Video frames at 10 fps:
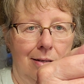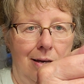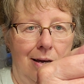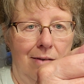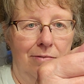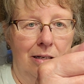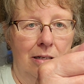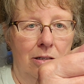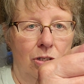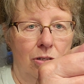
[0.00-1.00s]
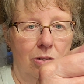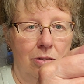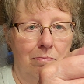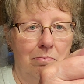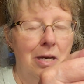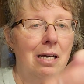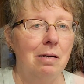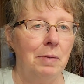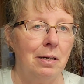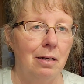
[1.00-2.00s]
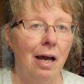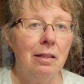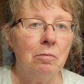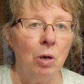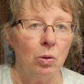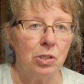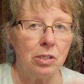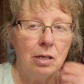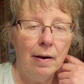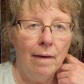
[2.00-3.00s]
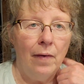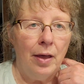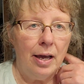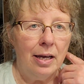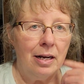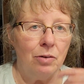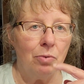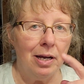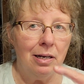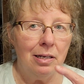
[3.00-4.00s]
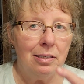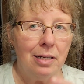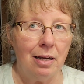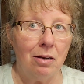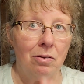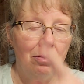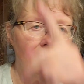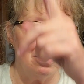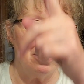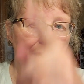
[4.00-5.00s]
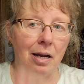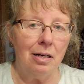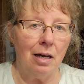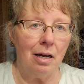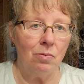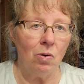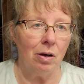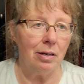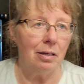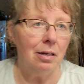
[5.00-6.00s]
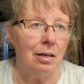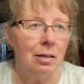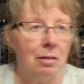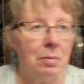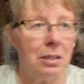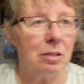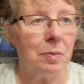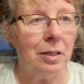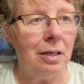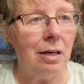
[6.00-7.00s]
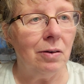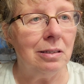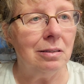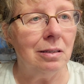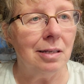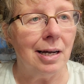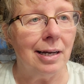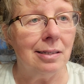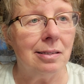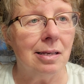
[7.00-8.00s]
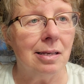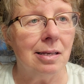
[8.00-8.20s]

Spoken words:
half an inch, maybe at the most. And I ran it down the line I wanted. And let me explain how I did the lines.